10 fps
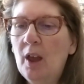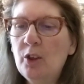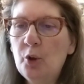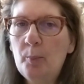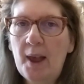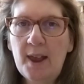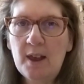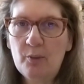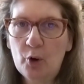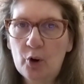You may
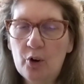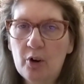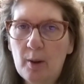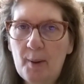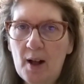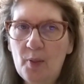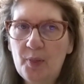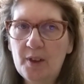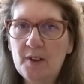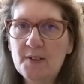have heard about
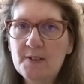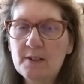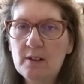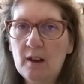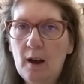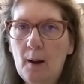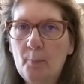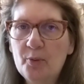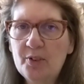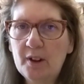this
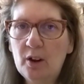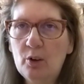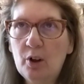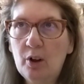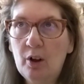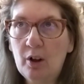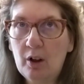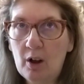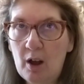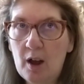
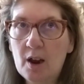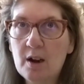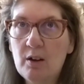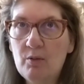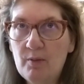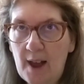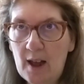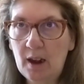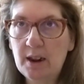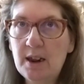Silicon
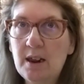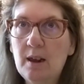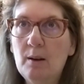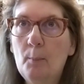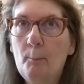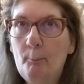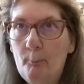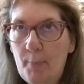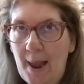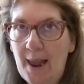Valley
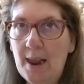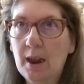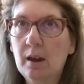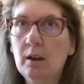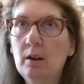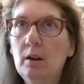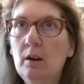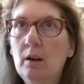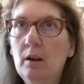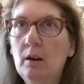Bank
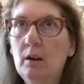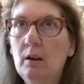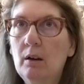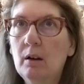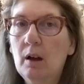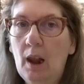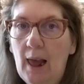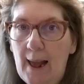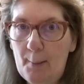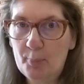
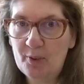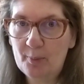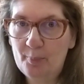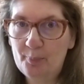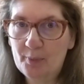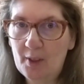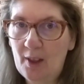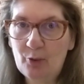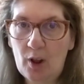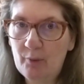collapse.
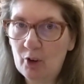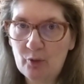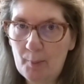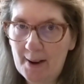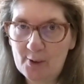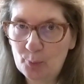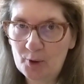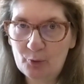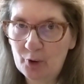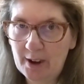That's all I've heard from my
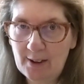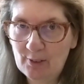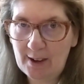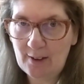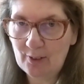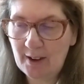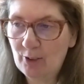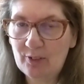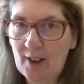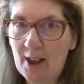husband for days and days and
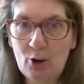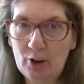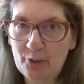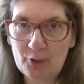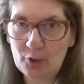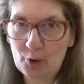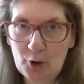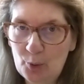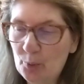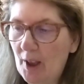days, because I don't listen to the
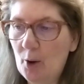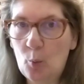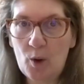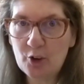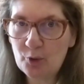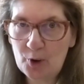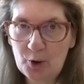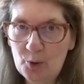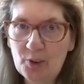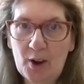news. I don't watch the
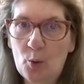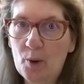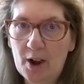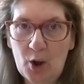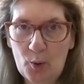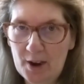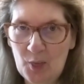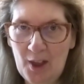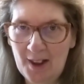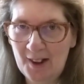news. I don't want to know
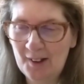anything.